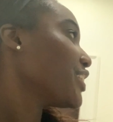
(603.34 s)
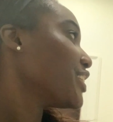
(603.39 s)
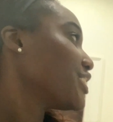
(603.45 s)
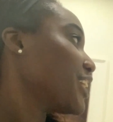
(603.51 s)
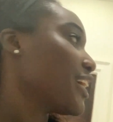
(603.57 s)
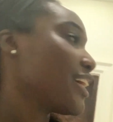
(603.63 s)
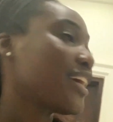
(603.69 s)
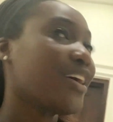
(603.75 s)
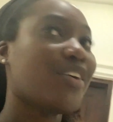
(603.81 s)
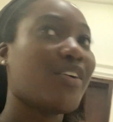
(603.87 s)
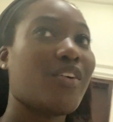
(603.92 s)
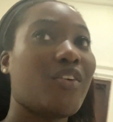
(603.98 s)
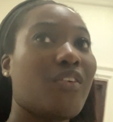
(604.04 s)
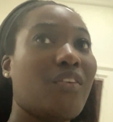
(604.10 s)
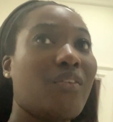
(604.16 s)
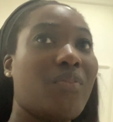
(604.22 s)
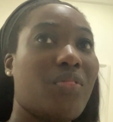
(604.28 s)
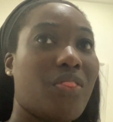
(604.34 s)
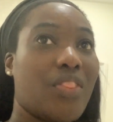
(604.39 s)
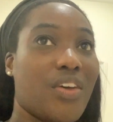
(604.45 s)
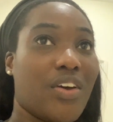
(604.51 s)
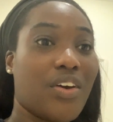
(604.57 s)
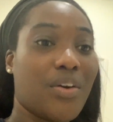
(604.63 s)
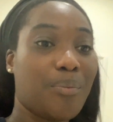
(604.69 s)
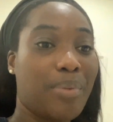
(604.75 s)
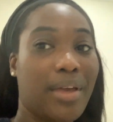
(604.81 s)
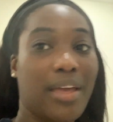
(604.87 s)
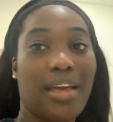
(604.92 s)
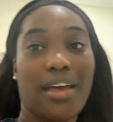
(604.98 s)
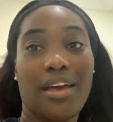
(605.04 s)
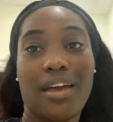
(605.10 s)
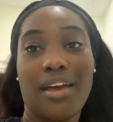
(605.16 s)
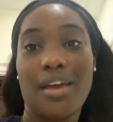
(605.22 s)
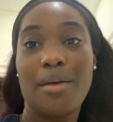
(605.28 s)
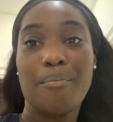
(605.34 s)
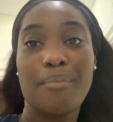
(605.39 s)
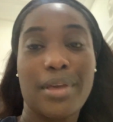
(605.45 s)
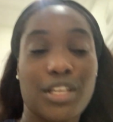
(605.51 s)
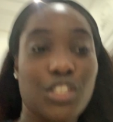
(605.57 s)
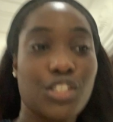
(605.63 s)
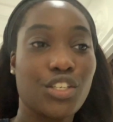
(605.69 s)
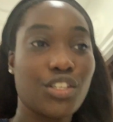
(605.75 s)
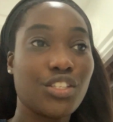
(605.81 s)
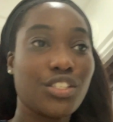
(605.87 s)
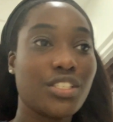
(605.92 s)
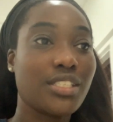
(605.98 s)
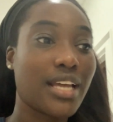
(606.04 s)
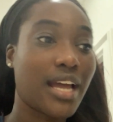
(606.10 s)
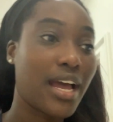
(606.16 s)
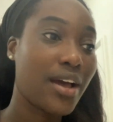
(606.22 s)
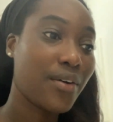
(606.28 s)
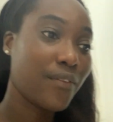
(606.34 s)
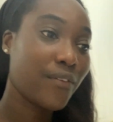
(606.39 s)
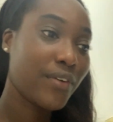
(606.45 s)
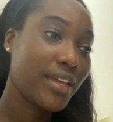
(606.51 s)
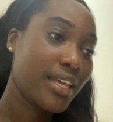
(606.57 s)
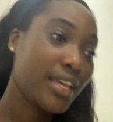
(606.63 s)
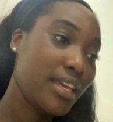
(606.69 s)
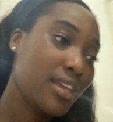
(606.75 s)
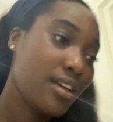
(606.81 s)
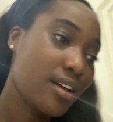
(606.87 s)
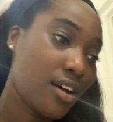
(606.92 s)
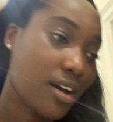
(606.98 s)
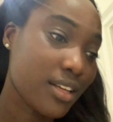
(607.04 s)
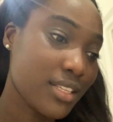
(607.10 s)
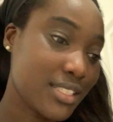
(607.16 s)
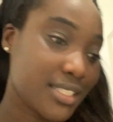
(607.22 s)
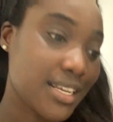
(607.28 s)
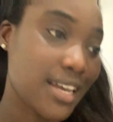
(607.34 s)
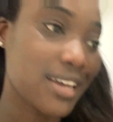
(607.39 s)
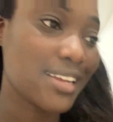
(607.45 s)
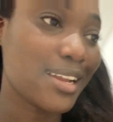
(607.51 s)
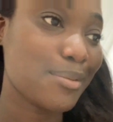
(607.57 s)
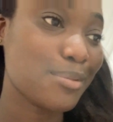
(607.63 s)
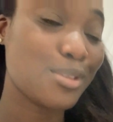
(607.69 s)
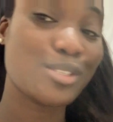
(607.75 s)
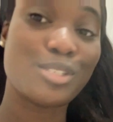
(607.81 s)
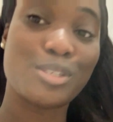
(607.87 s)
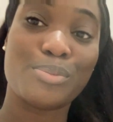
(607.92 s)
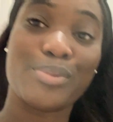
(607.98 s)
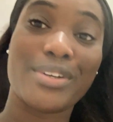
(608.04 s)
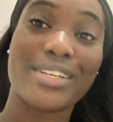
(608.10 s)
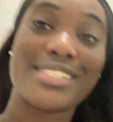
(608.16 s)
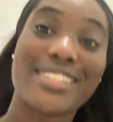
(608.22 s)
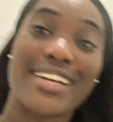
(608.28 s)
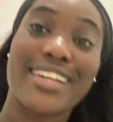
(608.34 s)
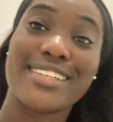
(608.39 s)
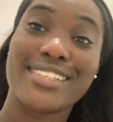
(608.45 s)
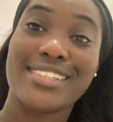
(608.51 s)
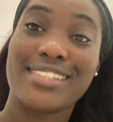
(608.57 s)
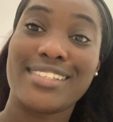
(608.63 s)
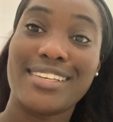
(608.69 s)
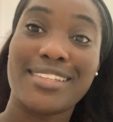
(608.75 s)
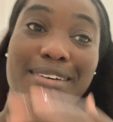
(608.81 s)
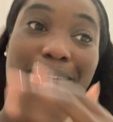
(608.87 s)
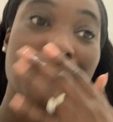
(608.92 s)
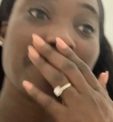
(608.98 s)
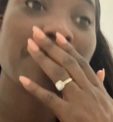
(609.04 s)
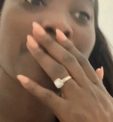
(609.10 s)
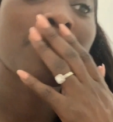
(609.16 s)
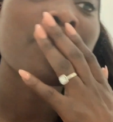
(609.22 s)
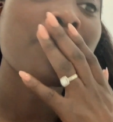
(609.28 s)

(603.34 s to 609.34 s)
to check out the pictures that we got done. I'm super excited to see them.